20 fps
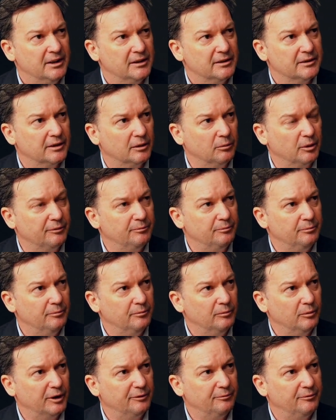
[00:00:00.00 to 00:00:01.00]
So
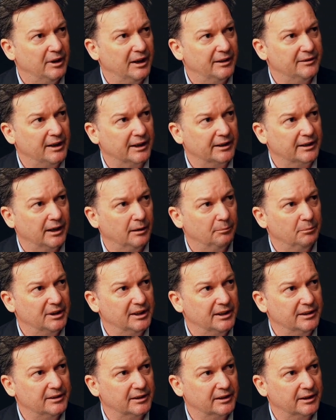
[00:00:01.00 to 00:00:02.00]
we've had that
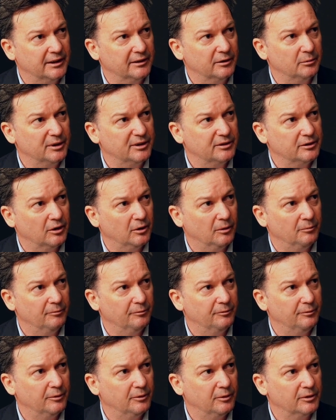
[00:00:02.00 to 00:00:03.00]
company together with Tom
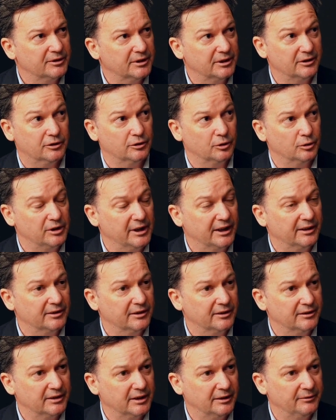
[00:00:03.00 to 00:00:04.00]
since
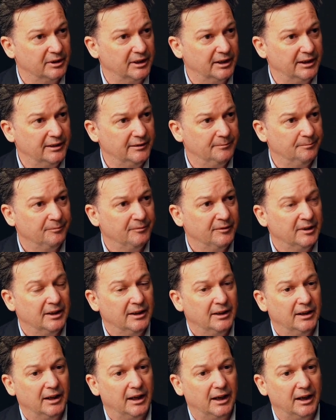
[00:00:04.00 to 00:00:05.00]
2017.
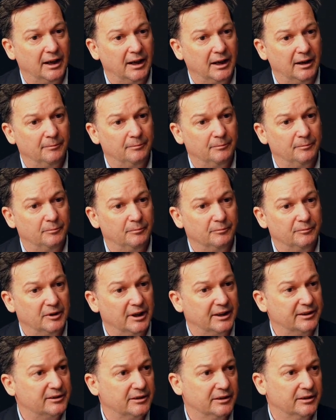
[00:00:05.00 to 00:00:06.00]

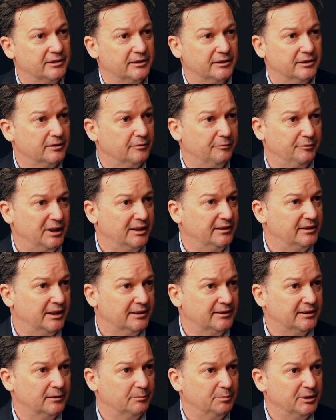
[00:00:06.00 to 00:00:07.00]
It's just a
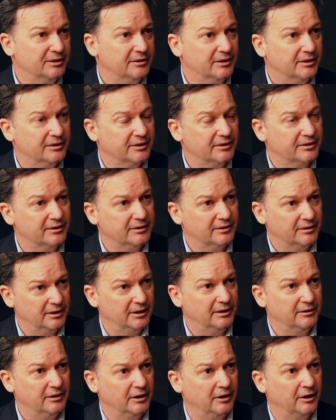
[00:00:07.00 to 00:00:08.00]
fantastic business. It's
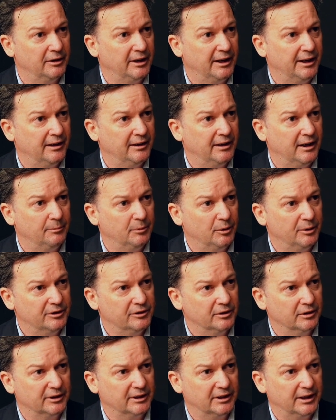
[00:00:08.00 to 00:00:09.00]
our
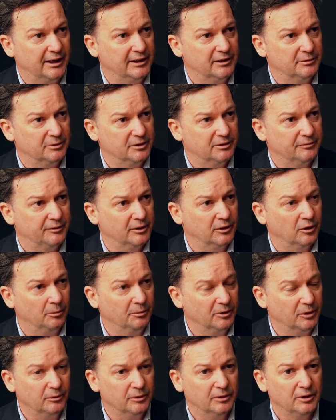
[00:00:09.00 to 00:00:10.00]
Aboriginal engagement is
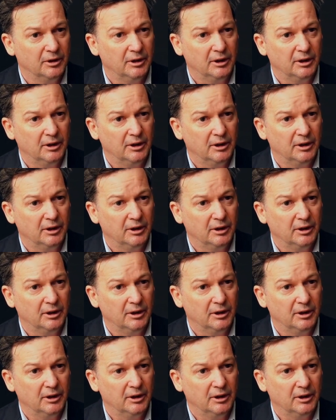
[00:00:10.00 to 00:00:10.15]
phenomenal.